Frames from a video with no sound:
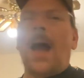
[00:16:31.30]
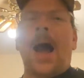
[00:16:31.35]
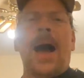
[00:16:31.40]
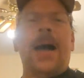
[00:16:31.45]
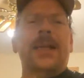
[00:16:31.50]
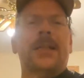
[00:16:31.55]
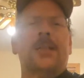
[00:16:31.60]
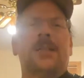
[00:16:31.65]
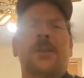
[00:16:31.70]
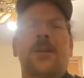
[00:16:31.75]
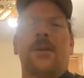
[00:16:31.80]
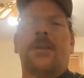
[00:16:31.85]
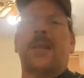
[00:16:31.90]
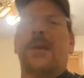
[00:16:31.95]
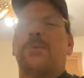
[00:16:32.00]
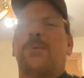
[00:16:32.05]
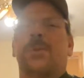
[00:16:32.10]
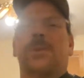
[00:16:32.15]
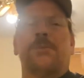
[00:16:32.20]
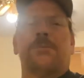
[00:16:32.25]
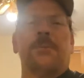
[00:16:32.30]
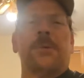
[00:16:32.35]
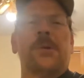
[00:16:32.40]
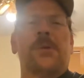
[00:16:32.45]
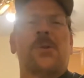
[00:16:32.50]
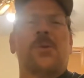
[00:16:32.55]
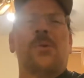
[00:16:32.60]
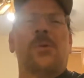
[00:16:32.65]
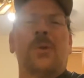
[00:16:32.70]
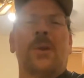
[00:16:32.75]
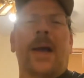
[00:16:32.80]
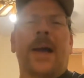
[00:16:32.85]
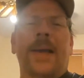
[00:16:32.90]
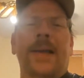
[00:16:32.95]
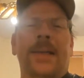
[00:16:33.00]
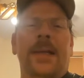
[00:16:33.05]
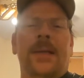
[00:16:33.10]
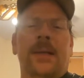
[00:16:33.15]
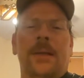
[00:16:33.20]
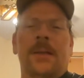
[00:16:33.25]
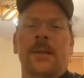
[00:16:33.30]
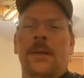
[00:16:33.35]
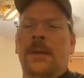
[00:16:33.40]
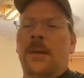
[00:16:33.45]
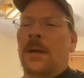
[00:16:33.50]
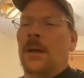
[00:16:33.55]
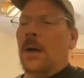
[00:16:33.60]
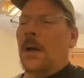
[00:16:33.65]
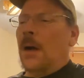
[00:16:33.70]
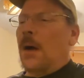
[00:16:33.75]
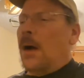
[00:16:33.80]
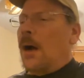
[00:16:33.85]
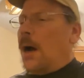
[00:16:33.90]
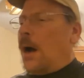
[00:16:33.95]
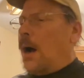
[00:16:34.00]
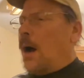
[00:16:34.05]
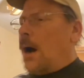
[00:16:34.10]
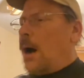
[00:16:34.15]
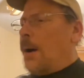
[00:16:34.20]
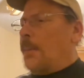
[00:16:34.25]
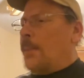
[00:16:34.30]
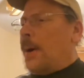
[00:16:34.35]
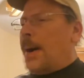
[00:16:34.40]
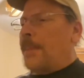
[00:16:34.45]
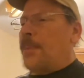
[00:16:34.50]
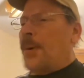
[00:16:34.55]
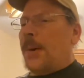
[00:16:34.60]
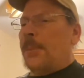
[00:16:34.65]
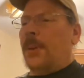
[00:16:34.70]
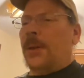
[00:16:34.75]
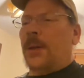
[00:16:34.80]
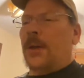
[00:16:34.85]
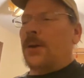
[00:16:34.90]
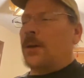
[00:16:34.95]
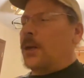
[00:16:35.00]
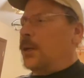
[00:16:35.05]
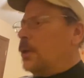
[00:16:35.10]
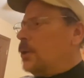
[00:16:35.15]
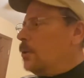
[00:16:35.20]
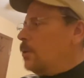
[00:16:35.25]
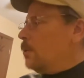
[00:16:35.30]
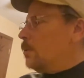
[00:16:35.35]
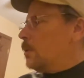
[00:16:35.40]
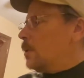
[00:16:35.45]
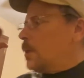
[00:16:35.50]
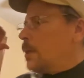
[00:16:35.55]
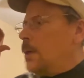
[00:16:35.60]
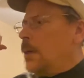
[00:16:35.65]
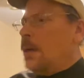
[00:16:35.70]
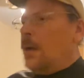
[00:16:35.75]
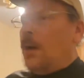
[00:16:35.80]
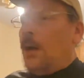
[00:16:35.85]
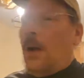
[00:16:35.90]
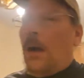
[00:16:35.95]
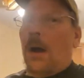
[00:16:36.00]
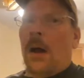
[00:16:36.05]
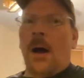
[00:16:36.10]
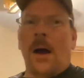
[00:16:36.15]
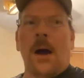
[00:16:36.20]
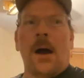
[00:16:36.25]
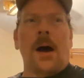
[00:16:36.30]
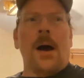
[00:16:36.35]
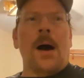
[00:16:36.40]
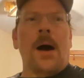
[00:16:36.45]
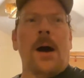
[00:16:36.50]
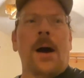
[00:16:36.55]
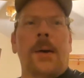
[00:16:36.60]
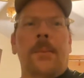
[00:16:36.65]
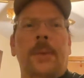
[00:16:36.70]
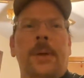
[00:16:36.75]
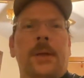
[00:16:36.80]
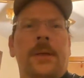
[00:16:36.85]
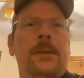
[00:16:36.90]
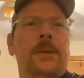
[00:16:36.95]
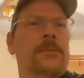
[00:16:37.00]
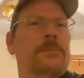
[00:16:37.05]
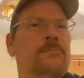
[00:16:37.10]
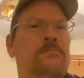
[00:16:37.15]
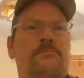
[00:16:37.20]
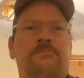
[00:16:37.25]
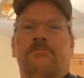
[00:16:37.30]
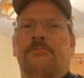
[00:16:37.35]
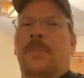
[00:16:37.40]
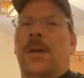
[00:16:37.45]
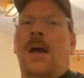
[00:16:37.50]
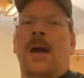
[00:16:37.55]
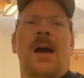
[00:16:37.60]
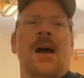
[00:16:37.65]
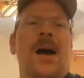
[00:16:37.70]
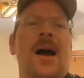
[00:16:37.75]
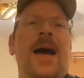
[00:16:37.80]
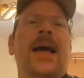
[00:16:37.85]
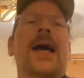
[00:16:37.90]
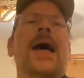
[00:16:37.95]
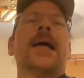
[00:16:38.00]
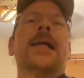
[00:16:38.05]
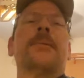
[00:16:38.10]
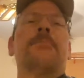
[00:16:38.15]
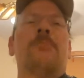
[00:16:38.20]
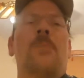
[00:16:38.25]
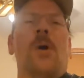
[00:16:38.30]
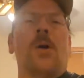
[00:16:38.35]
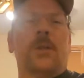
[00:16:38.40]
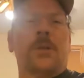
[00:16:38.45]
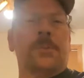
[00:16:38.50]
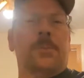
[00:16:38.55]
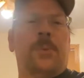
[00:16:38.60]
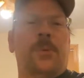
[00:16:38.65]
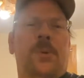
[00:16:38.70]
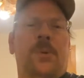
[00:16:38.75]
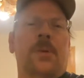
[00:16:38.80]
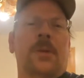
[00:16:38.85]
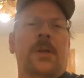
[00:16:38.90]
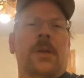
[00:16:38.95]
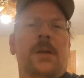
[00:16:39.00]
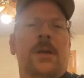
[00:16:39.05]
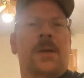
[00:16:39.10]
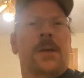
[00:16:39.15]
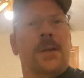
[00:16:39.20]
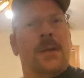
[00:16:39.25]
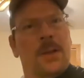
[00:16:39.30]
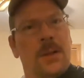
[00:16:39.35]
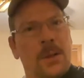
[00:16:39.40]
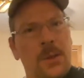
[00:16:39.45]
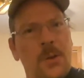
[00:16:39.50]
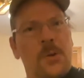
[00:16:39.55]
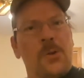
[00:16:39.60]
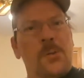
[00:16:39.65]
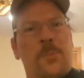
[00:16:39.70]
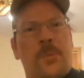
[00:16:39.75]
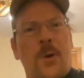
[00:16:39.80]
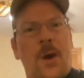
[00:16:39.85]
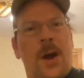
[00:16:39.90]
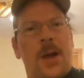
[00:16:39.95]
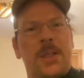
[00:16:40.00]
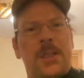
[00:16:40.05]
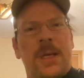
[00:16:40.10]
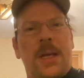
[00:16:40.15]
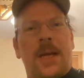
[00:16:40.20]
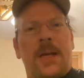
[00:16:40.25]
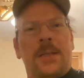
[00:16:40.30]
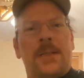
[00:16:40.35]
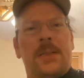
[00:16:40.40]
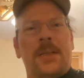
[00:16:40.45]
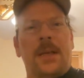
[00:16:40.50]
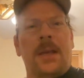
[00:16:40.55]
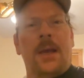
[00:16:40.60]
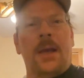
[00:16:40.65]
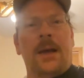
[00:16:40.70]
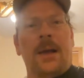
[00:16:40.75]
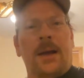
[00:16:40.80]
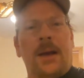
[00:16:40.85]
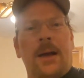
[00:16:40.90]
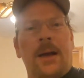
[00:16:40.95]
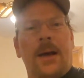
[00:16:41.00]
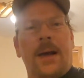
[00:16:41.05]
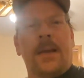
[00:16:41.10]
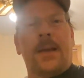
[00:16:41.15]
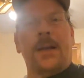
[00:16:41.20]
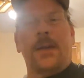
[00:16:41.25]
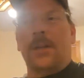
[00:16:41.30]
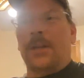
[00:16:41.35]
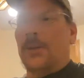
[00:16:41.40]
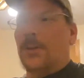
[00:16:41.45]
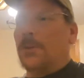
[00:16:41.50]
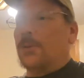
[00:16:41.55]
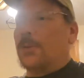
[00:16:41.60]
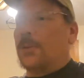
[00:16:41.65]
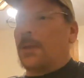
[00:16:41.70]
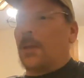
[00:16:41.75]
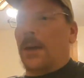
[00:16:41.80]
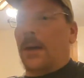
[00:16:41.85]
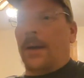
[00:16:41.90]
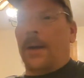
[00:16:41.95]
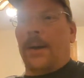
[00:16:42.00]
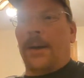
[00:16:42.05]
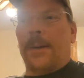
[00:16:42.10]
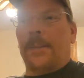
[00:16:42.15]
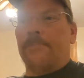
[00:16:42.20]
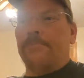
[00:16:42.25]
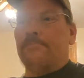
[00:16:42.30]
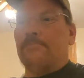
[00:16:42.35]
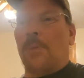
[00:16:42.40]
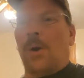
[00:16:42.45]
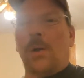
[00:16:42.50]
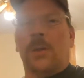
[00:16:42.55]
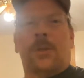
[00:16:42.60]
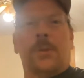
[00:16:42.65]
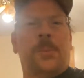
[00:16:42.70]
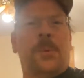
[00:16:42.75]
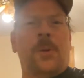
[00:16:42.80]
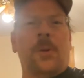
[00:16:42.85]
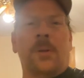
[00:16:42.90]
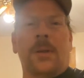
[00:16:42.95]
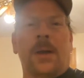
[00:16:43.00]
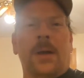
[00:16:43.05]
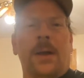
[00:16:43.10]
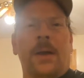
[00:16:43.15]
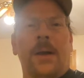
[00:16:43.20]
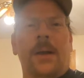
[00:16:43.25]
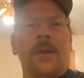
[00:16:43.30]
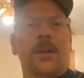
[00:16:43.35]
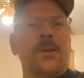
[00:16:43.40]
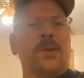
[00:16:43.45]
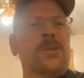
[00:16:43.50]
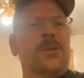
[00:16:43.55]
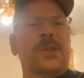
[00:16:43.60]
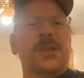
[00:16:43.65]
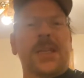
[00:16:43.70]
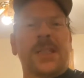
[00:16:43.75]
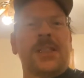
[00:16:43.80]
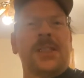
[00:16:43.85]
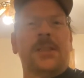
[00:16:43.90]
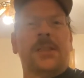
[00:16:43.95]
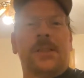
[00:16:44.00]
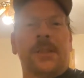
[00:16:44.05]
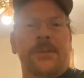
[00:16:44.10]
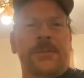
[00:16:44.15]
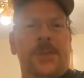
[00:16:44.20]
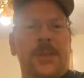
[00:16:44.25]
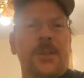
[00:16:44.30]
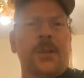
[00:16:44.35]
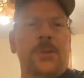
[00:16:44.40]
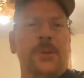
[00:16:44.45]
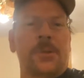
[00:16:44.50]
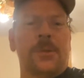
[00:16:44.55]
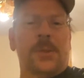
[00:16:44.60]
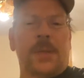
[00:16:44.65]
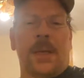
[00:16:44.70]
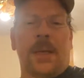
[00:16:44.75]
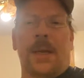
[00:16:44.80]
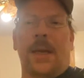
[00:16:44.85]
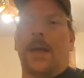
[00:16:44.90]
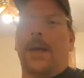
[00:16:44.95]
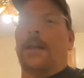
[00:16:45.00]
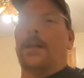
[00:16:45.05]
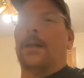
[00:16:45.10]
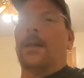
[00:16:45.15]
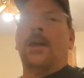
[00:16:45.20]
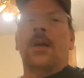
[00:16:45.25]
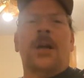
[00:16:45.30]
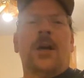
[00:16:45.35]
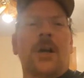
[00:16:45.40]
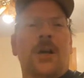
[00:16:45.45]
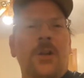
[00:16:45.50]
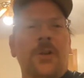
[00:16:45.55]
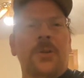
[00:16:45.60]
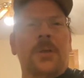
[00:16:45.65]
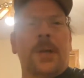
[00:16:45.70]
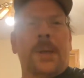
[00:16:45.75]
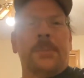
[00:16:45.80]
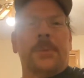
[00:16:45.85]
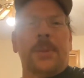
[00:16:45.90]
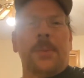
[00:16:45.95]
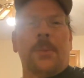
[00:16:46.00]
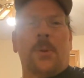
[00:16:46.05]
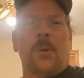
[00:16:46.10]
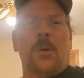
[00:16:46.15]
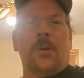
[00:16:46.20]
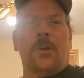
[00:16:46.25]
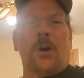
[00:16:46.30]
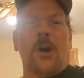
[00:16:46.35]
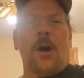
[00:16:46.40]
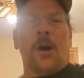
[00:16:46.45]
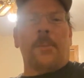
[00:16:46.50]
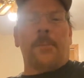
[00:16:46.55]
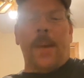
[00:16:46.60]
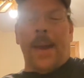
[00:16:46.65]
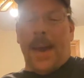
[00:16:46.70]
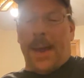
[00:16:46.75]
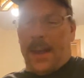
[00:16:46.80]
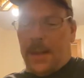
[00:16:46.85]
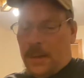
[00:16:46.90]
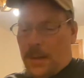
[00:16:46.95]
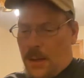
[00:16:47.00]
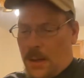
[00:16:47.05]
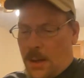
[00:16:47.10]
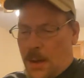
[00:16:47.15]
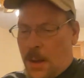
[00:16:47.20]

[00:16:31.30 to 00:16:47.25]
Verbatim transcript: I just thought that was a real cool idea. Um, I probably could have used, um, I got multiple little projects. Uh, I could have used uh, multiple uh, little sections of sluice and glued up some Gold Hog mat.